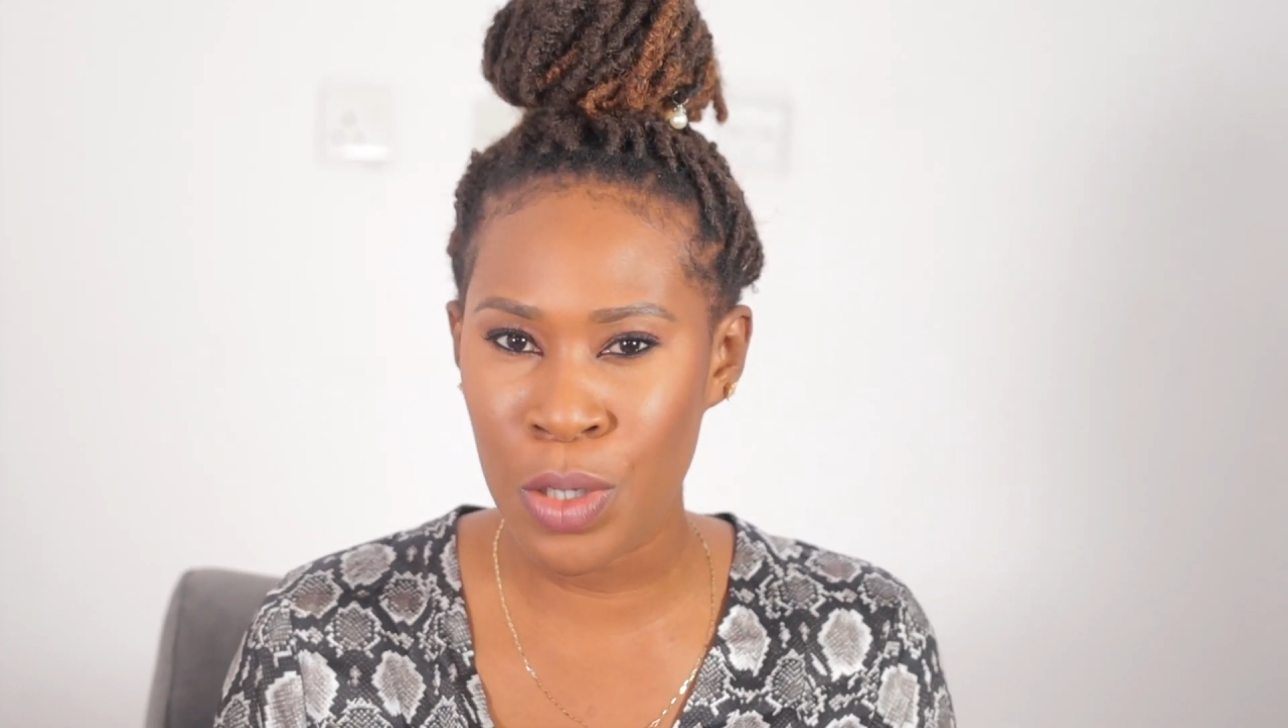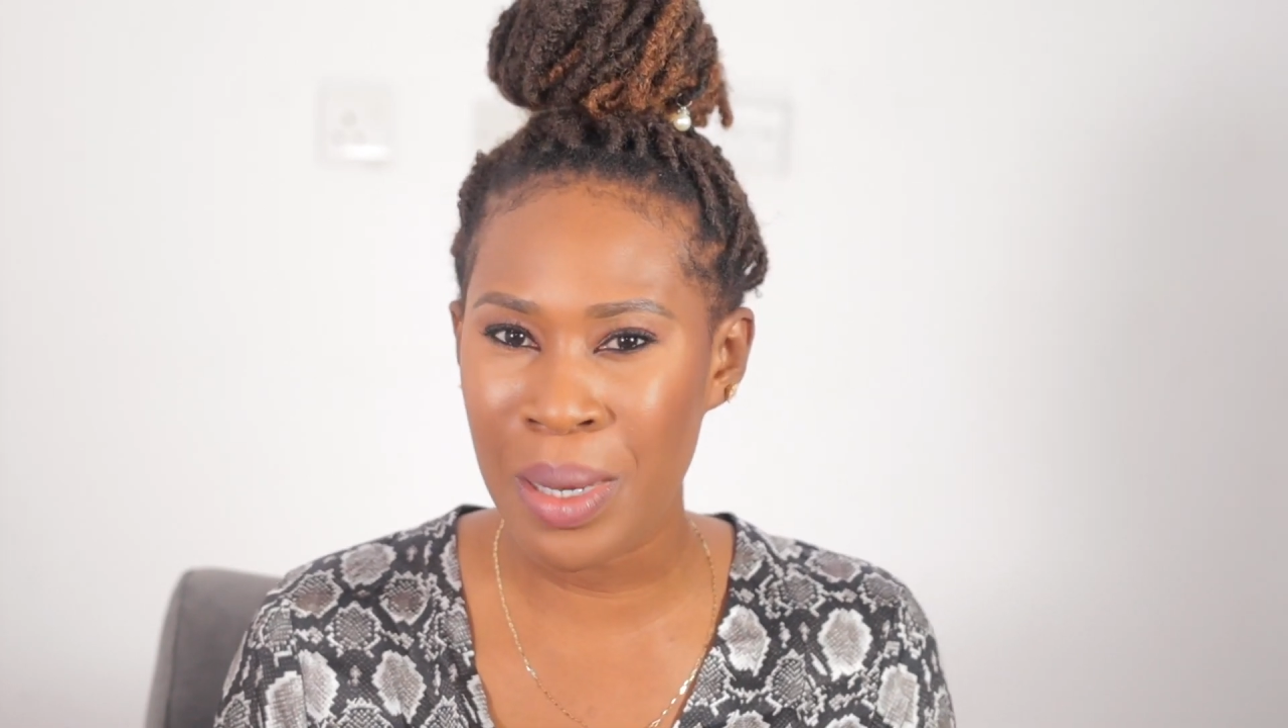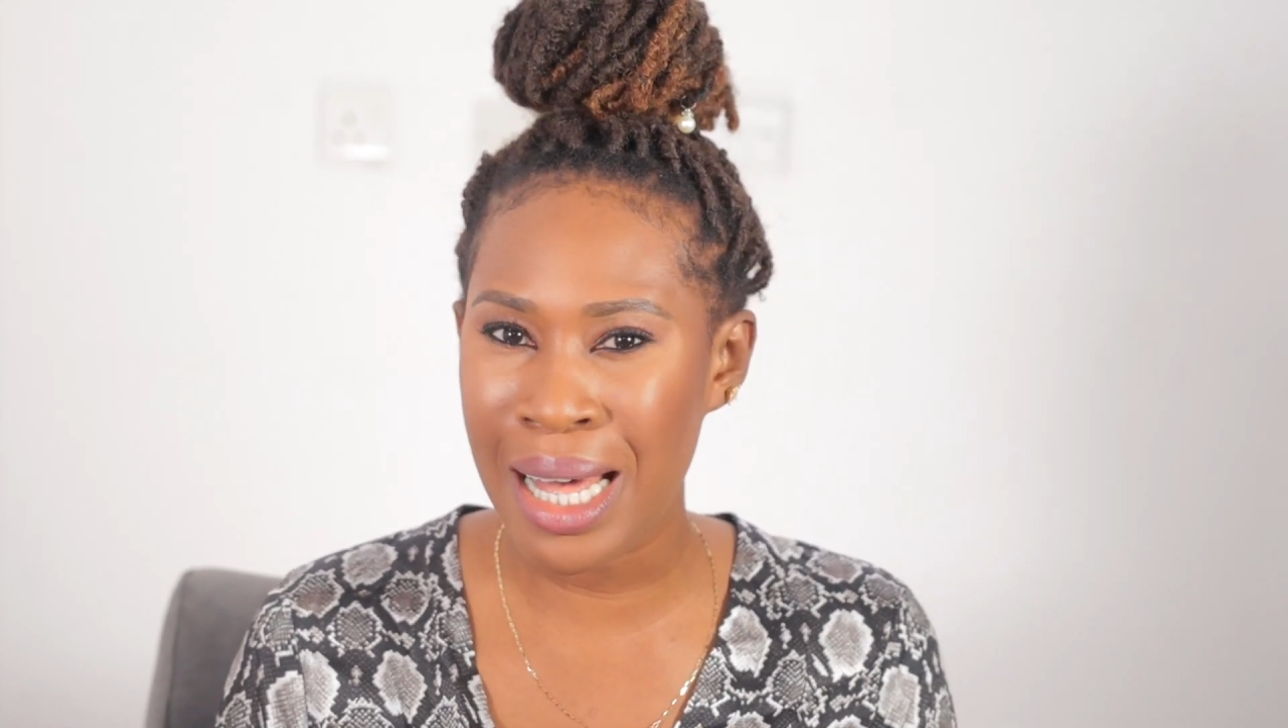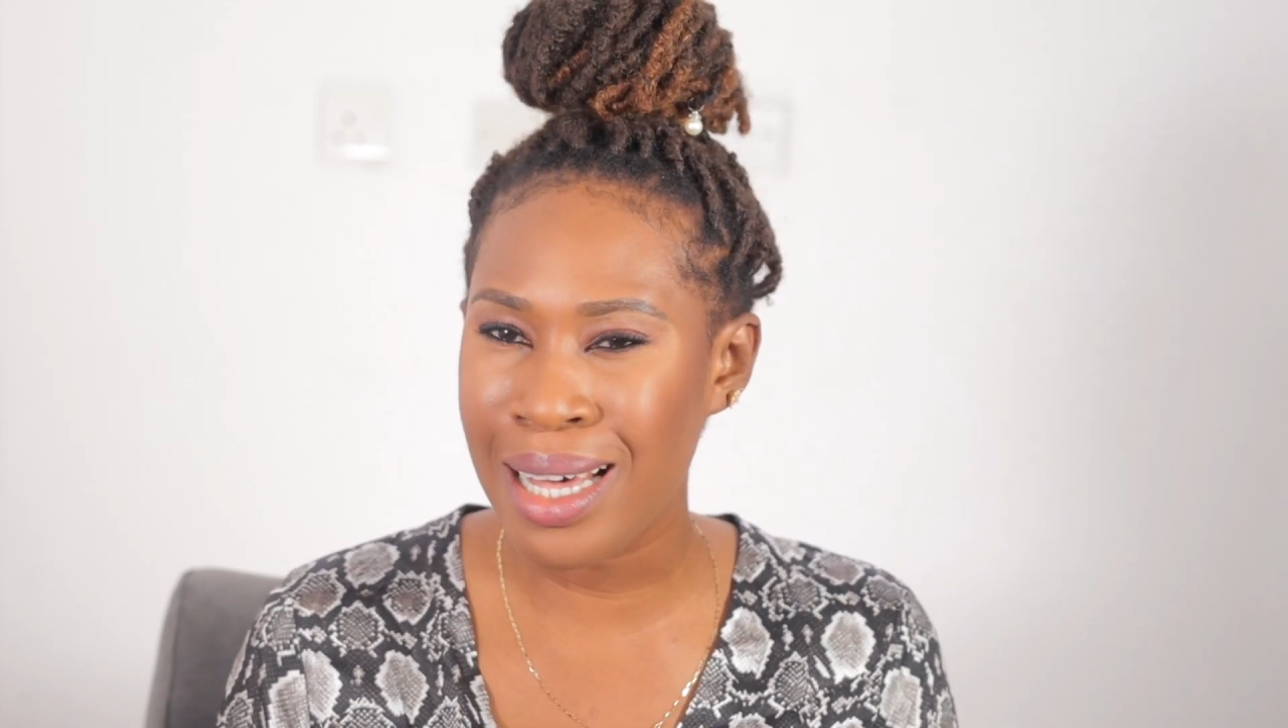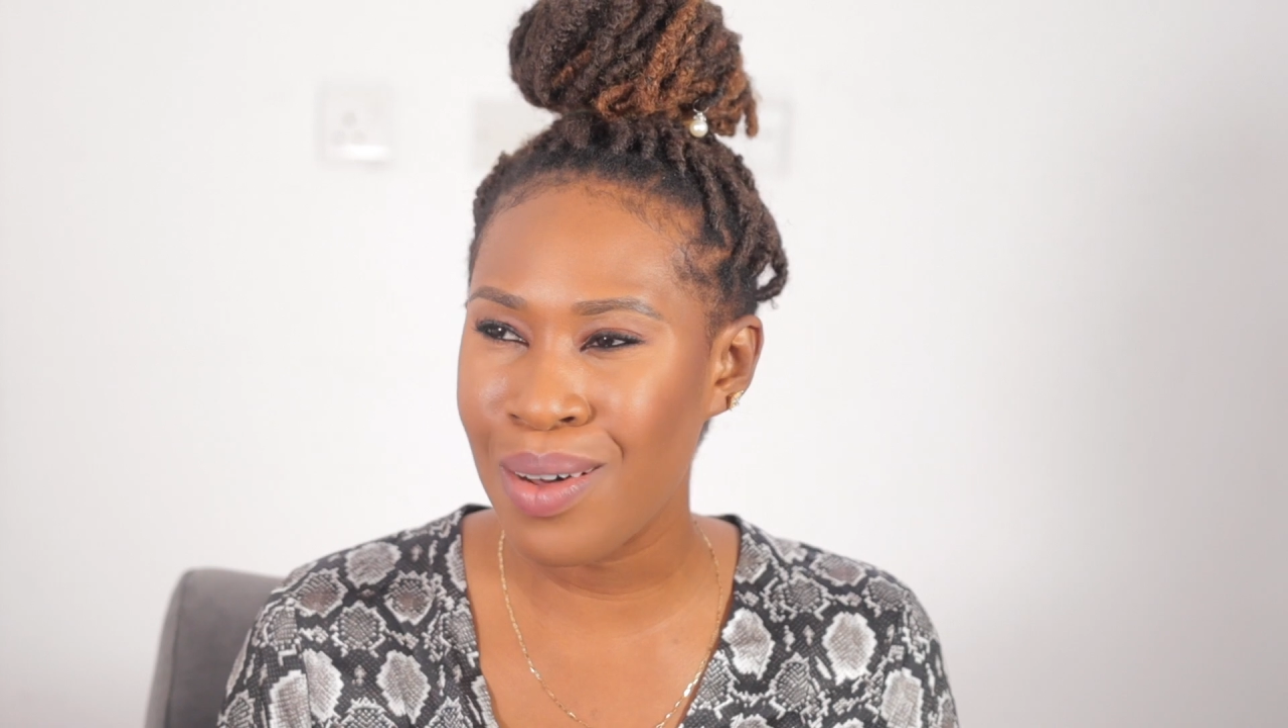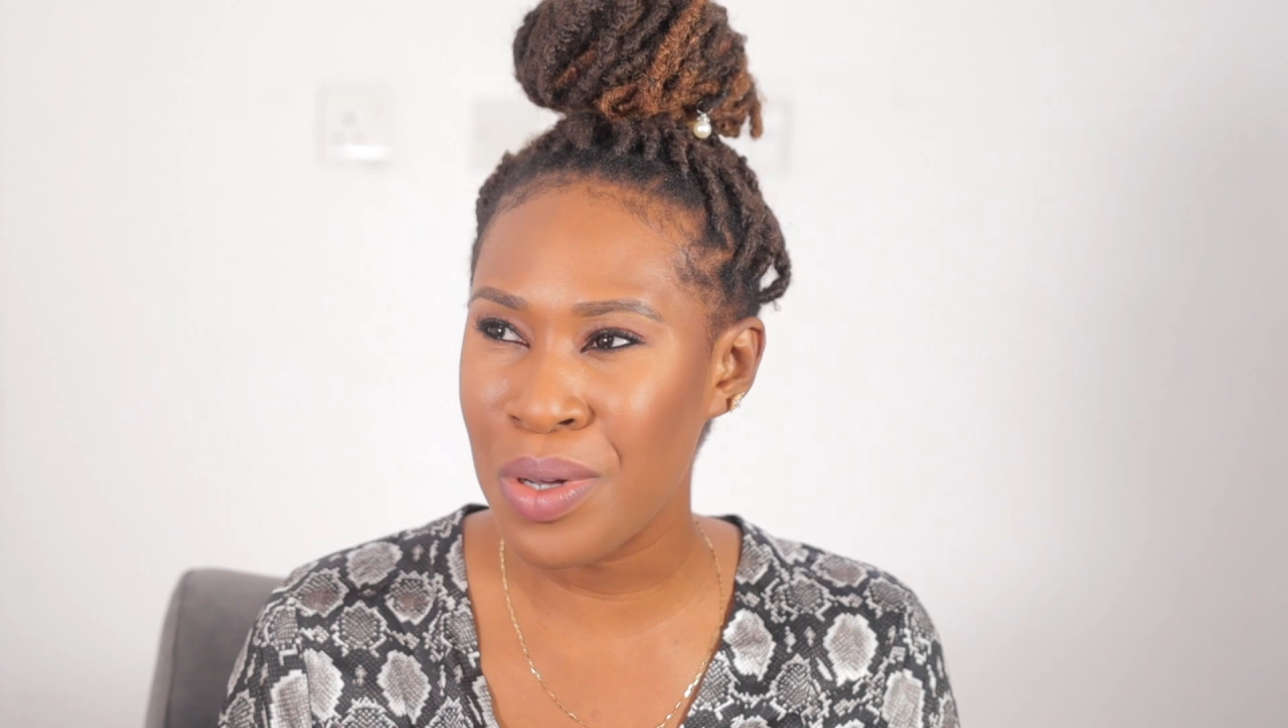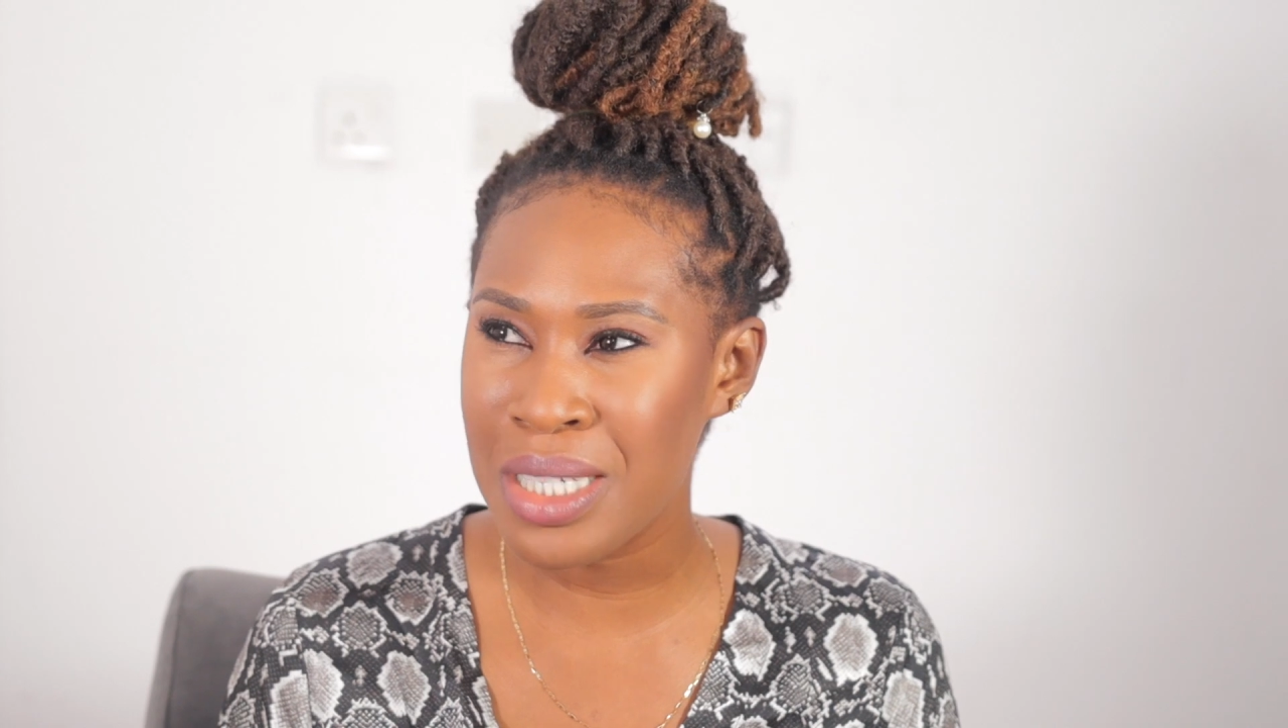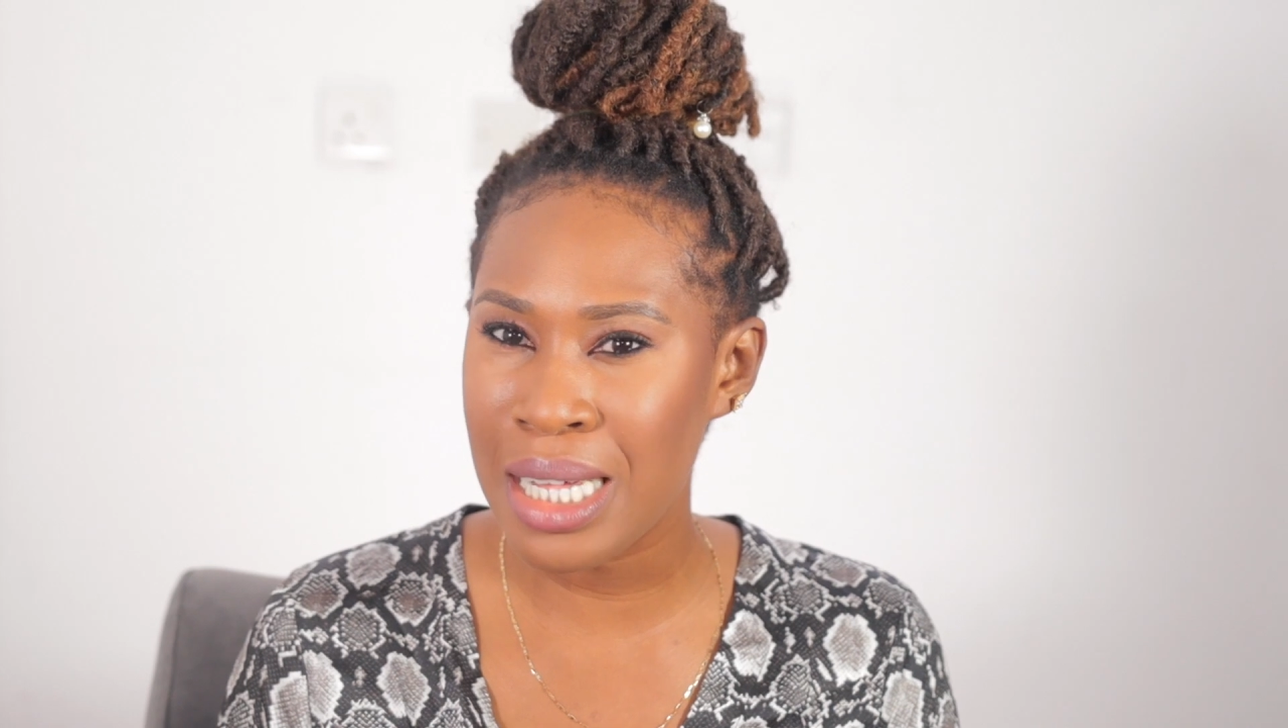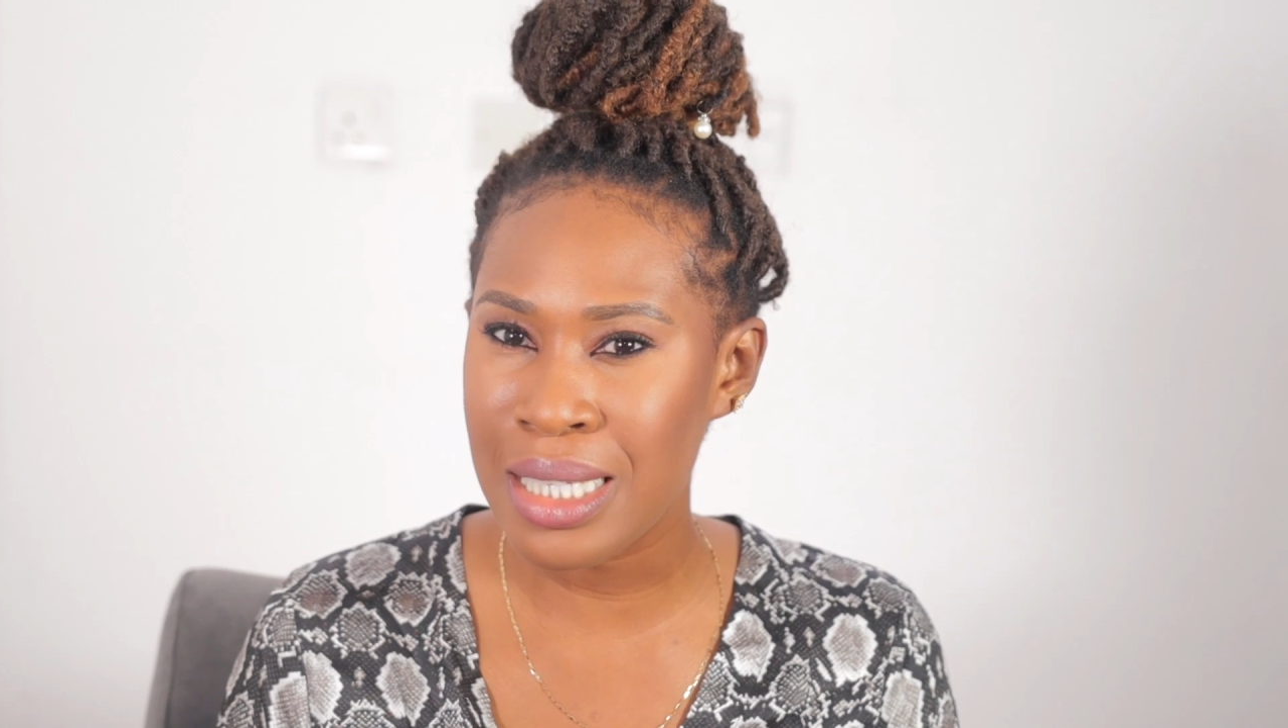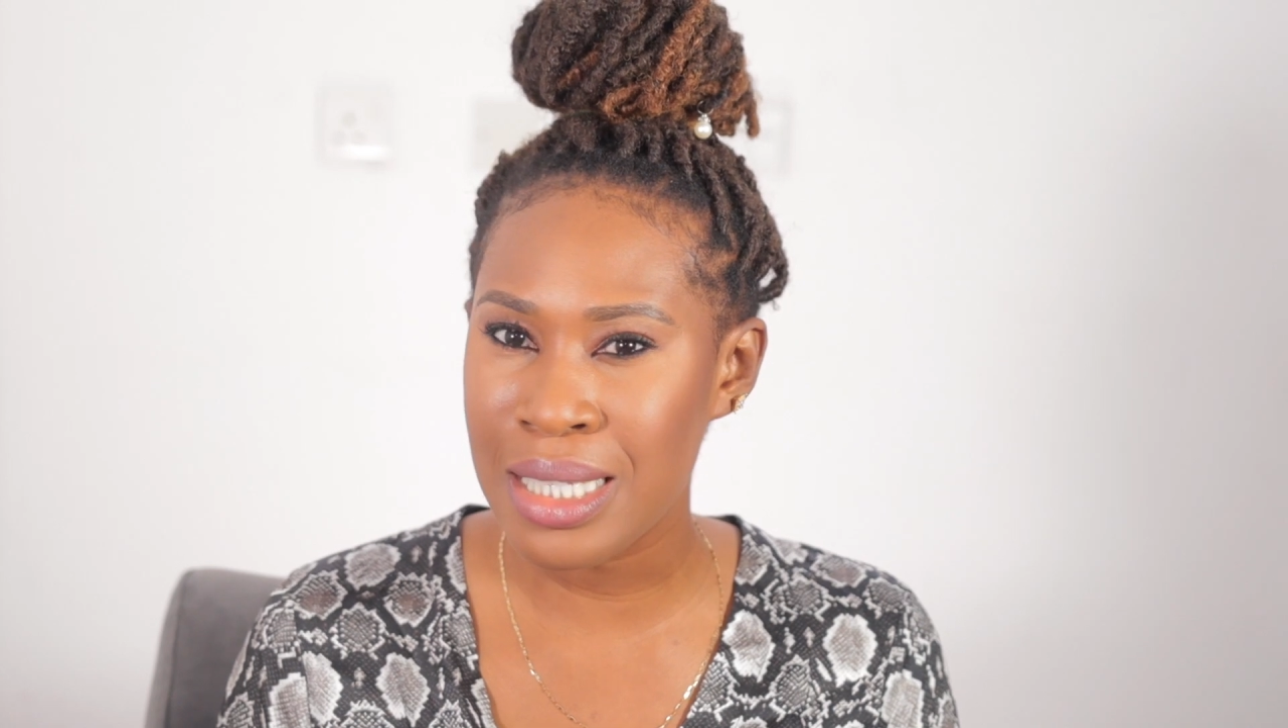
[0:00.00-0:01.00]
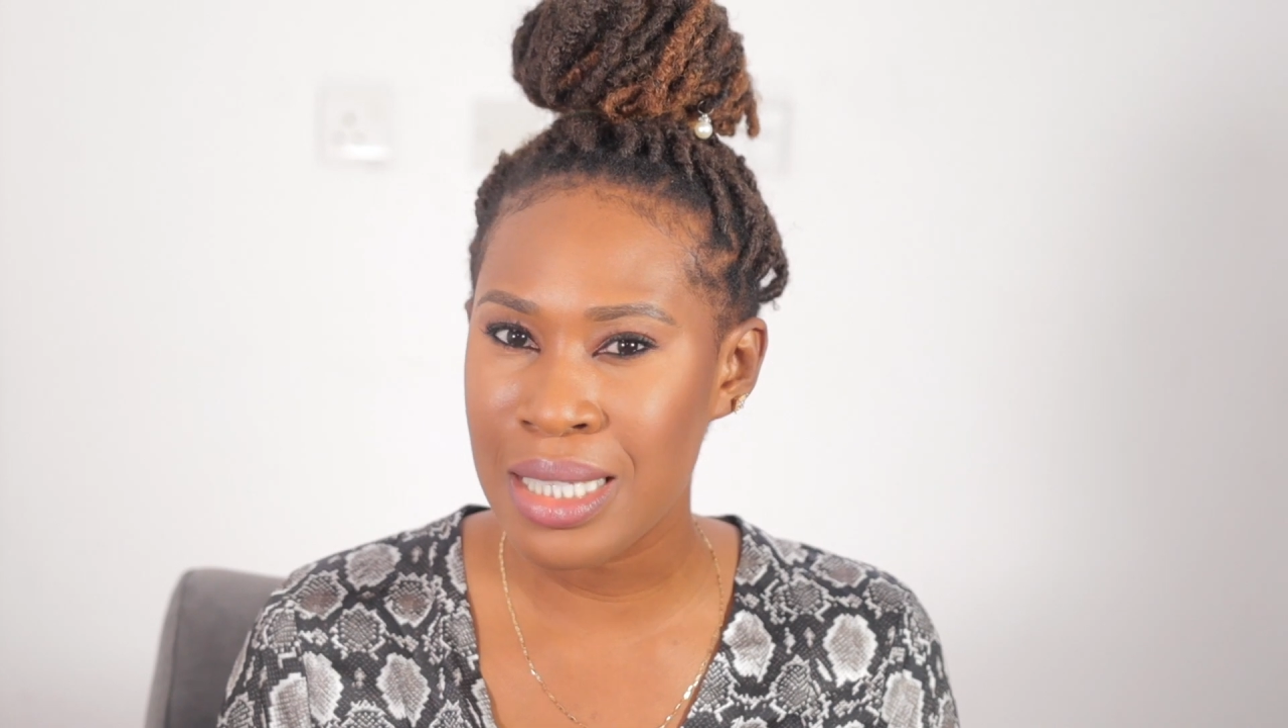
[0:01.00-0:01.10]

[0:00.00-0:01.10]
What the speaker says: they'll be like, what's that?